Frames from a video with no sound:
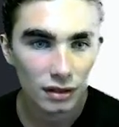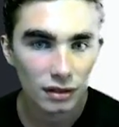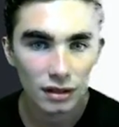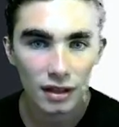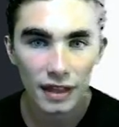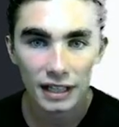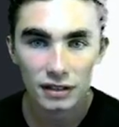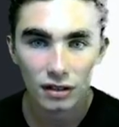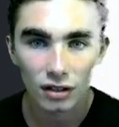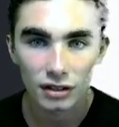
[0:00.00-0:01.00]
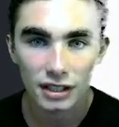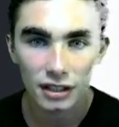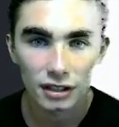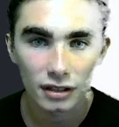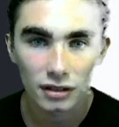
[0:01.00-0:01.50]
that's all
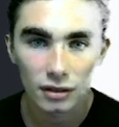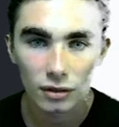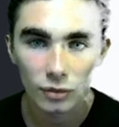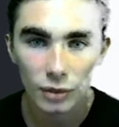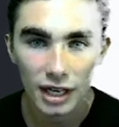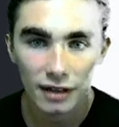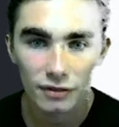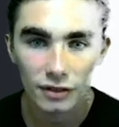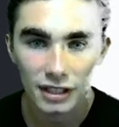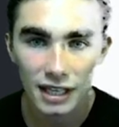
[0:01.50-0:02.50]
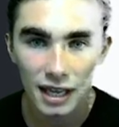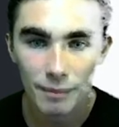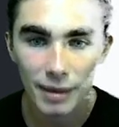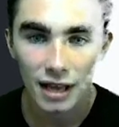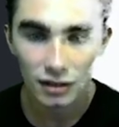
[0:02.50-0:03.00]
here. We have get
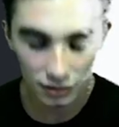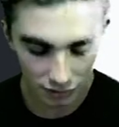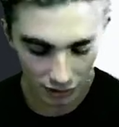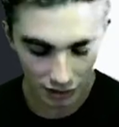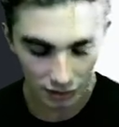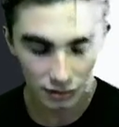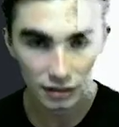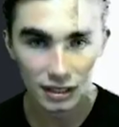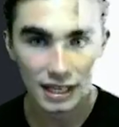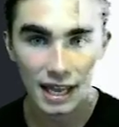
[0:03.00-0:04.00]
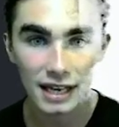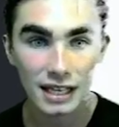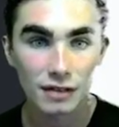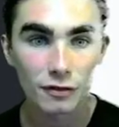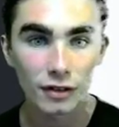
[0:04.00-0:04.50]
balance and get
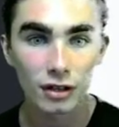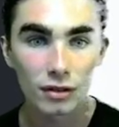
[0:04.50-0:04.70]
info.